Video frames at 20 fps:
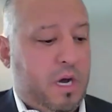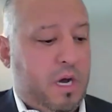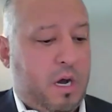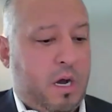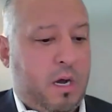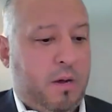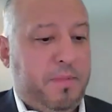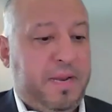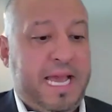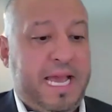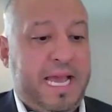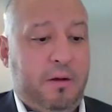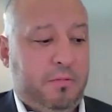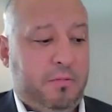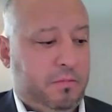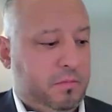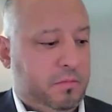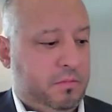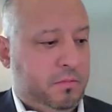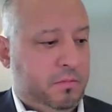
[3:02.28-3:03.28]
Um, now,
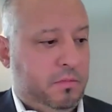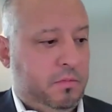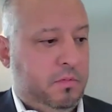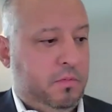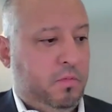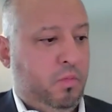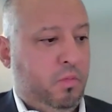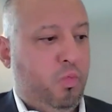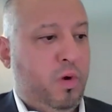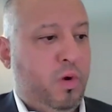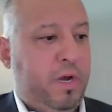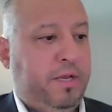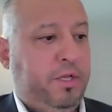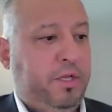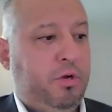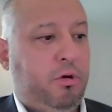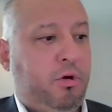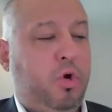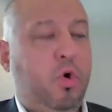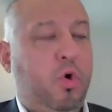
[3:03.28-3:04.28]
when
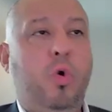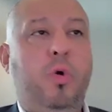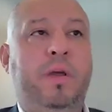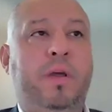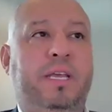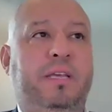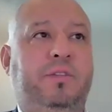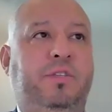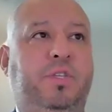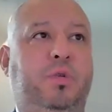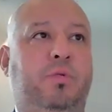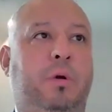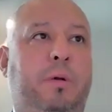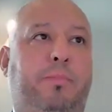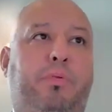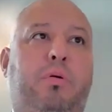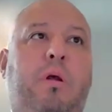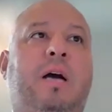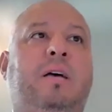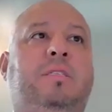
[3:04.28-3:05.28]
you're going into
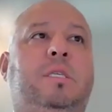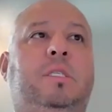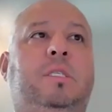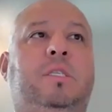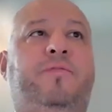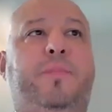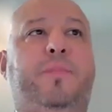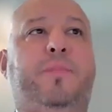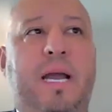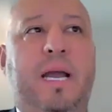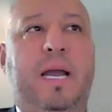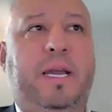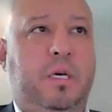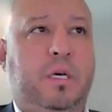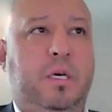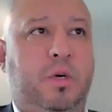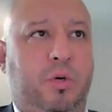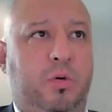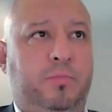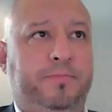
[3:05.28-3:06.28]
a process of buying
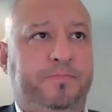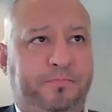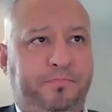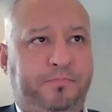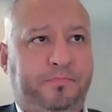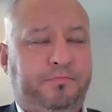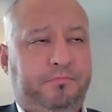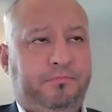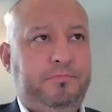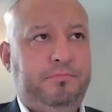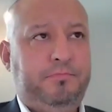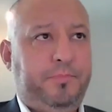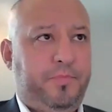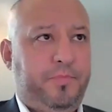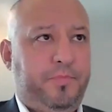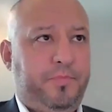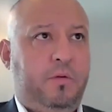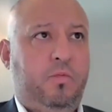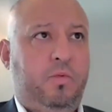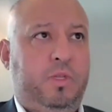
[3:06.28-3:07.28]
a home,
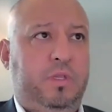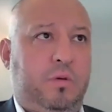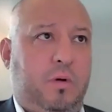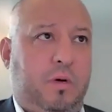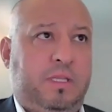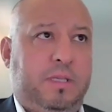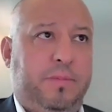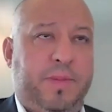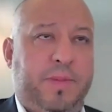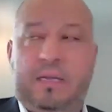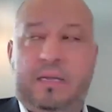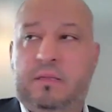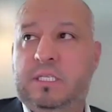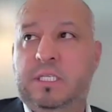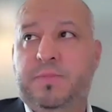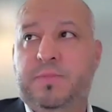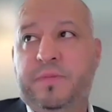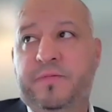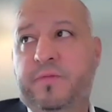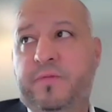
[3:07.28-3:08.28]
we talked about
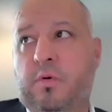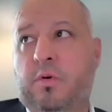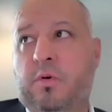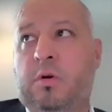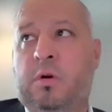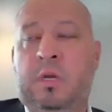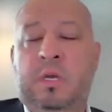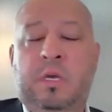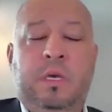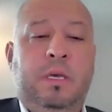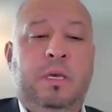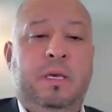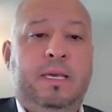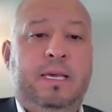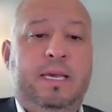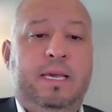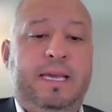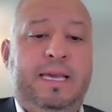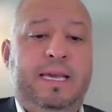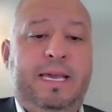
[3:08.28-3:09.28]
this before,
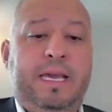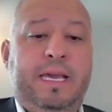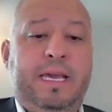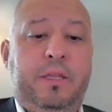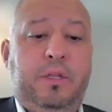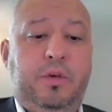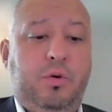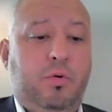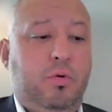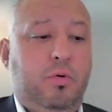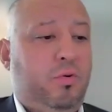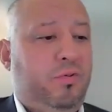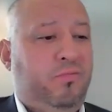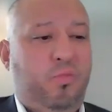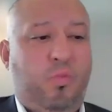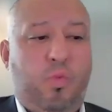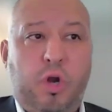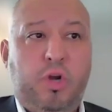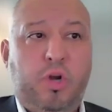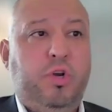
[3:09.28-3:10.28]
and you're
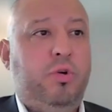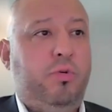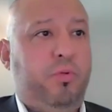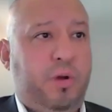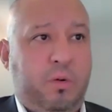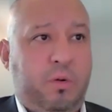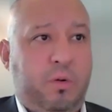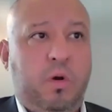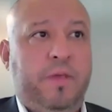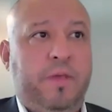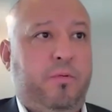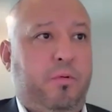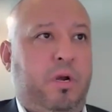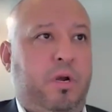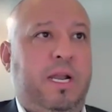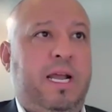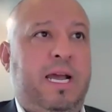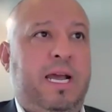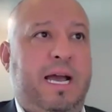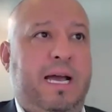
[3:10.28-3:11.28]
wondering whether
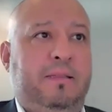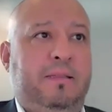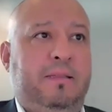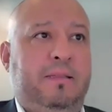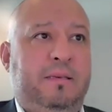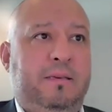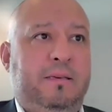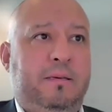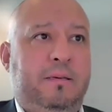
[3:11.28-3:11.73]
or not